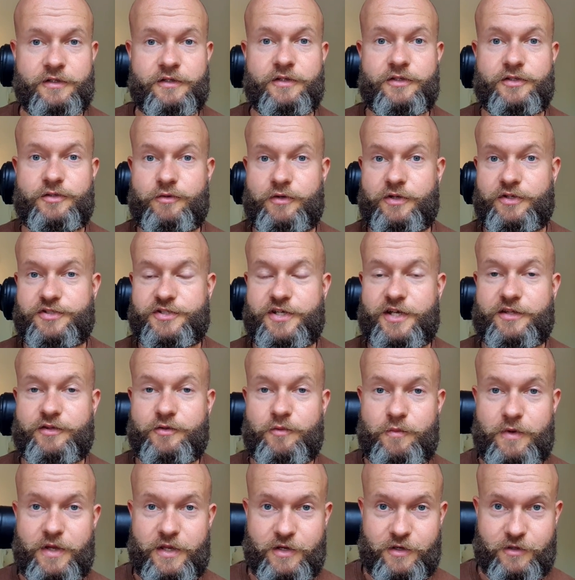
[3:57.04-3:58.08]
You can check the
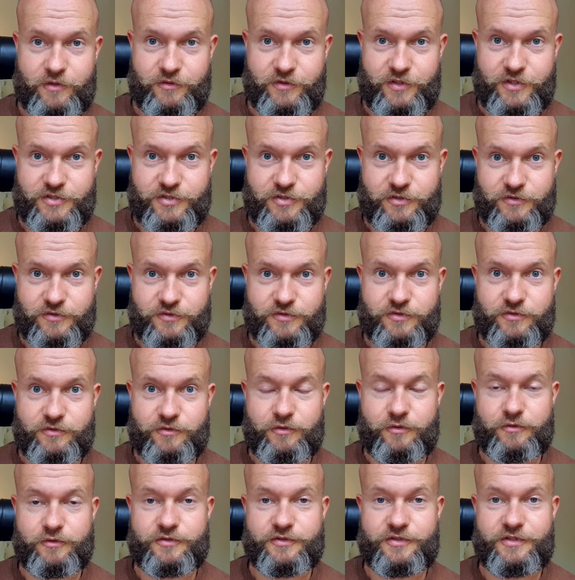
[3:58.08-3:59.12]
weather conditions.
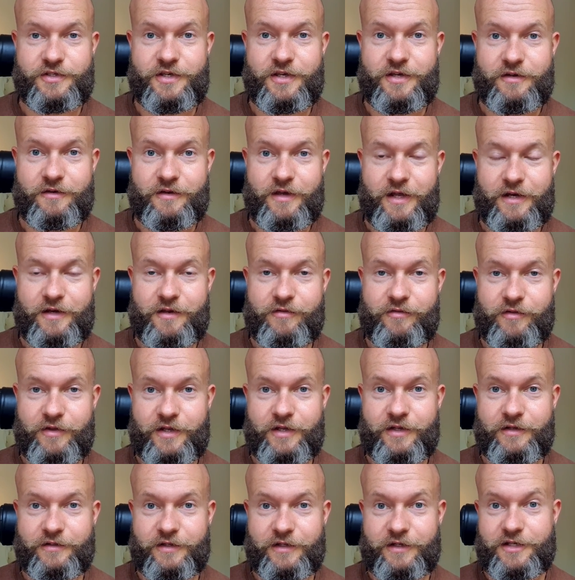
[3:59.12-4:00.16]
Do you see
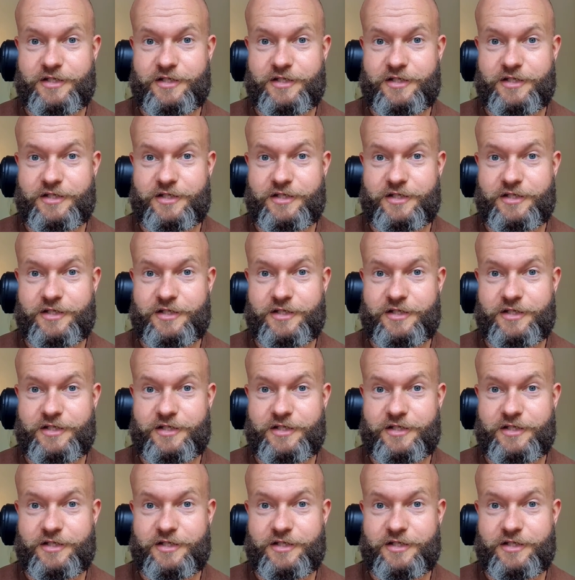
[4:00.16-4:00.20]
anything that